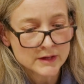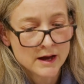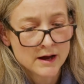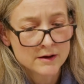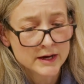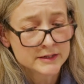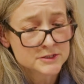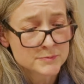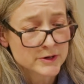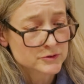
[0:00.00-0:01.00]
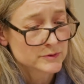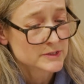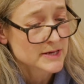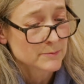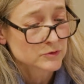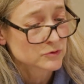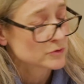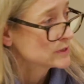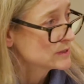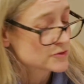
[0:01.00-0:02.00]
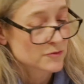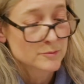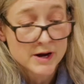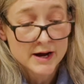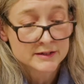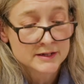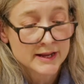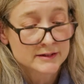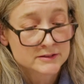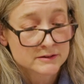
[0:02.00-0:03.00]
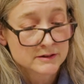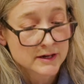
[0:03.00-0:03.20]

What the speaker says: And he spoke to an assembled audience from behind a lectern